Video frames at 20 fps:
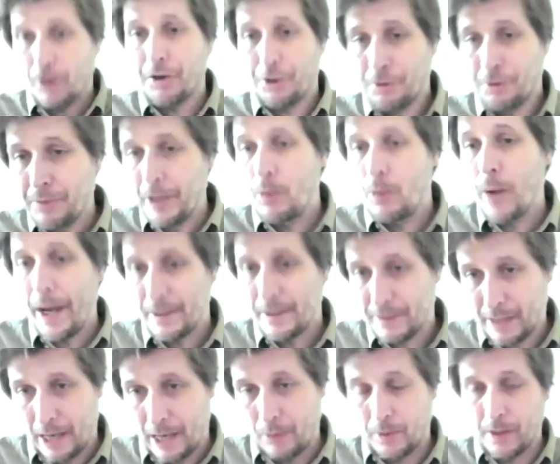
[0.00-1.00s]
three-way
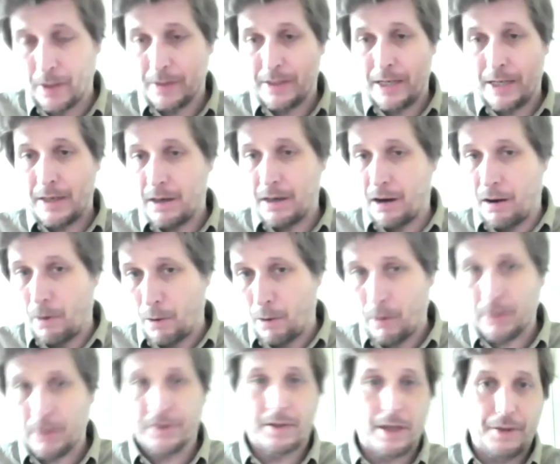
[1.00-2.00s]
scale. We're going to say they're
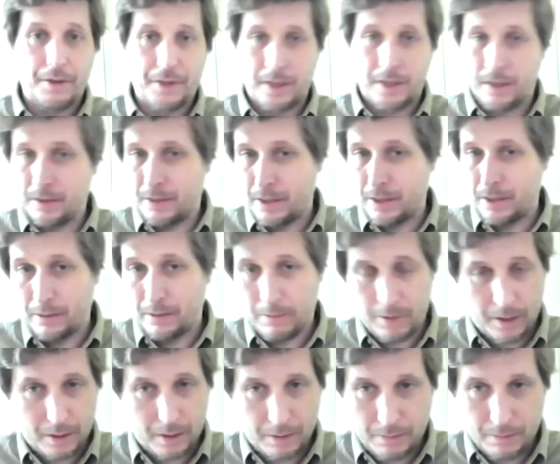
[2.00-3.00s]
hawks. They're
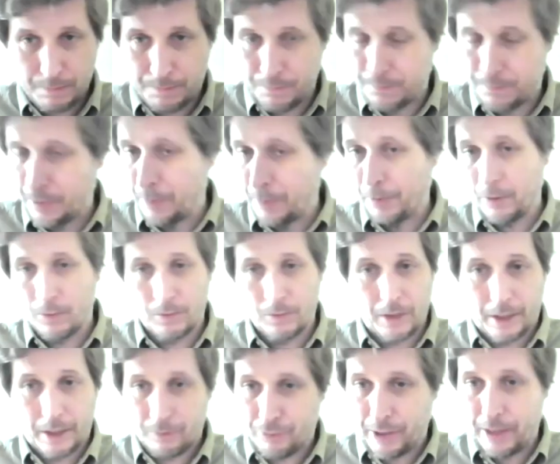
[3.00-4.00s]
the people who
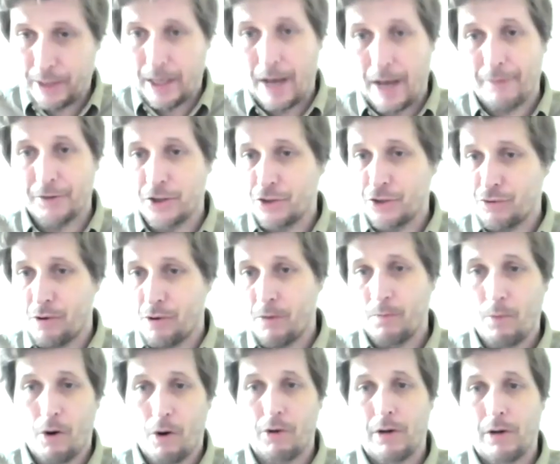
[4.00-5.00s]
really have a strong
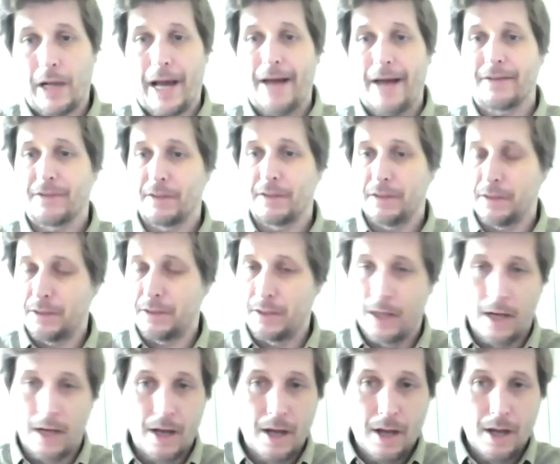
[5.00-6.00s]
moral hazard,
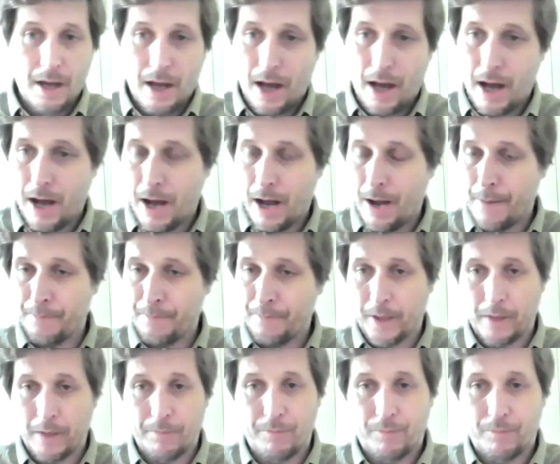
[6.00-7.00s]

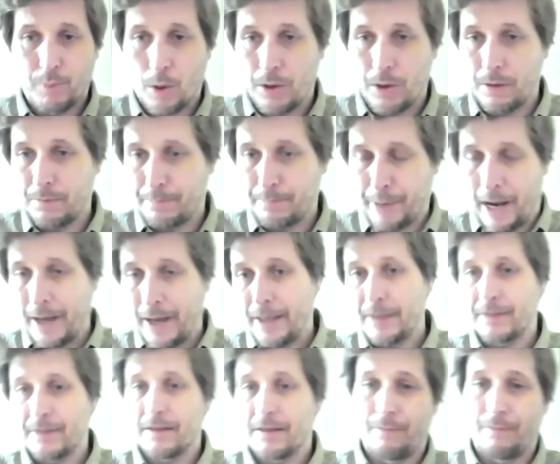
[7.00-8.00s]

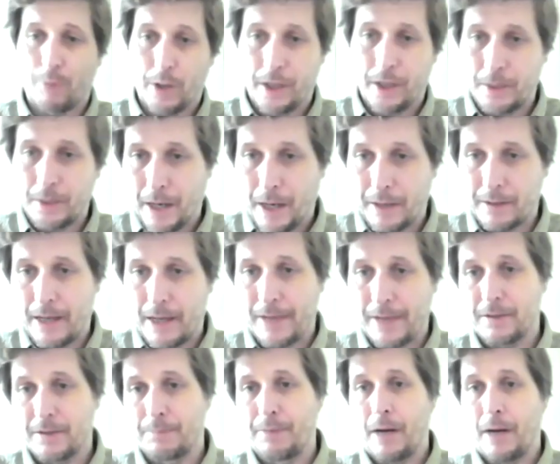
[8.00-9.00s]
bias, are worried about
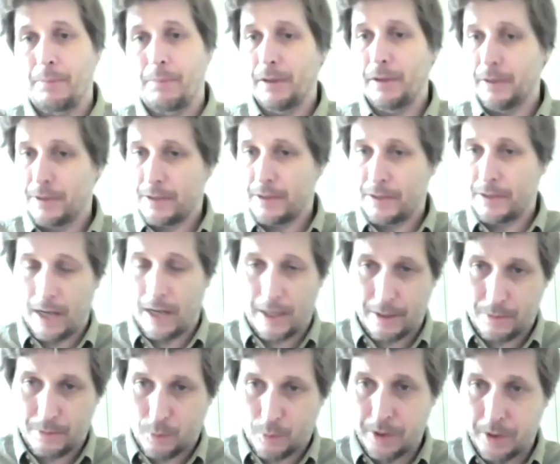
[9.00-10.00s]
asset bubbles
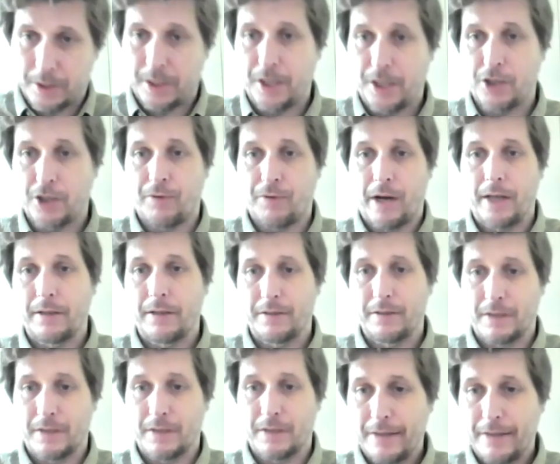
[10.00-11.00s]
and want to teach finance
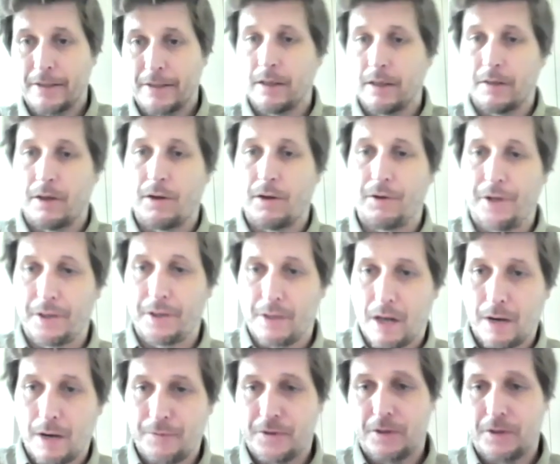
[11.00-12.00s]
a lesson. And they're the
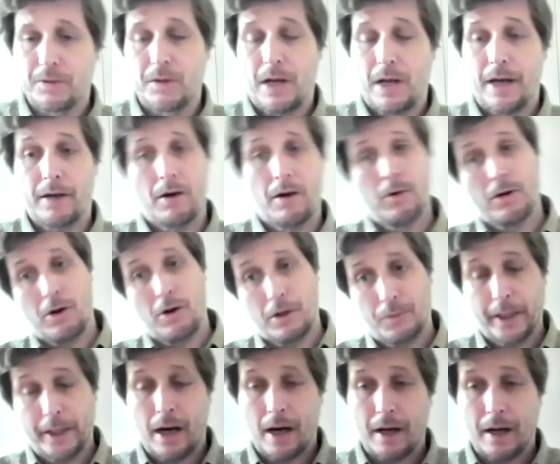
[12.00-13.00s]
doves who oh God,
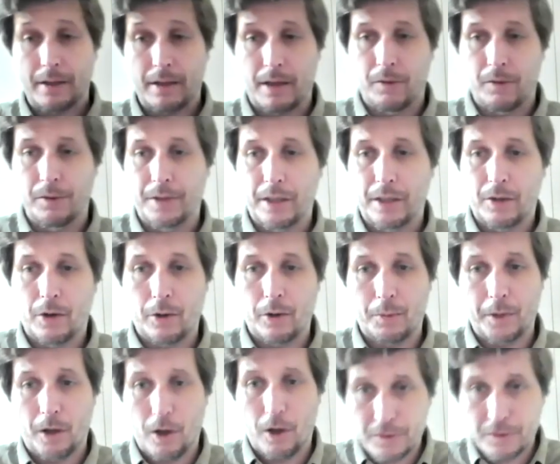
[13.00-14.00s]
we can't hold the
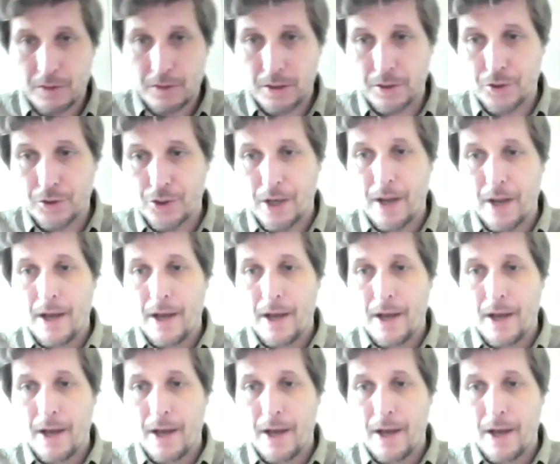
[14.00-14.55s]
economy hostage.